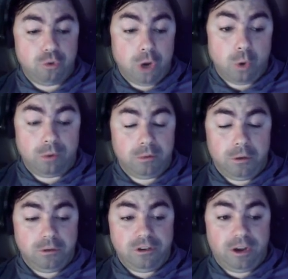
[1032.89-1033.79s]
no
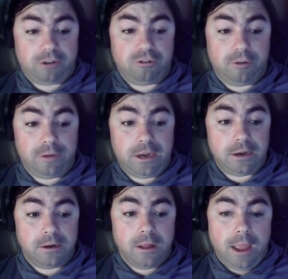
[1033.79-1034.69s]
detections of it, and
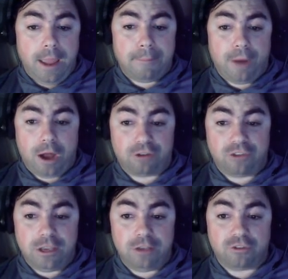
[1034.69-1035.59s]
Mpox
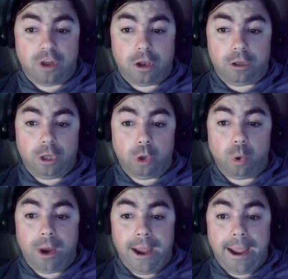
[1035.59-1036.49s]
is low
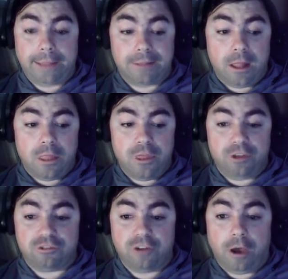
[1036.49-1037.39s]
at
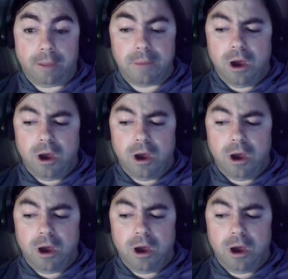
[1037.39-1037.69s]
this time.